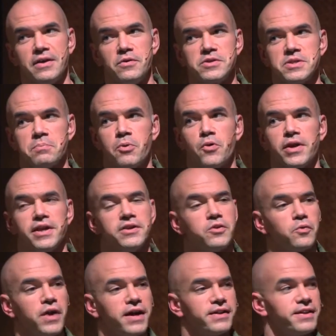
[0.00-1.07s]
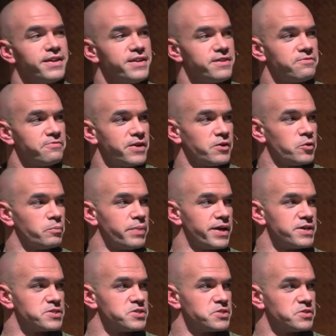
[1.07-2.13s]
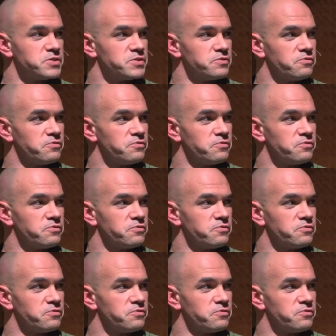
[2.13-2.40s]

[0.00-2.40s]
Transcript: He was appointed directly to the federal bench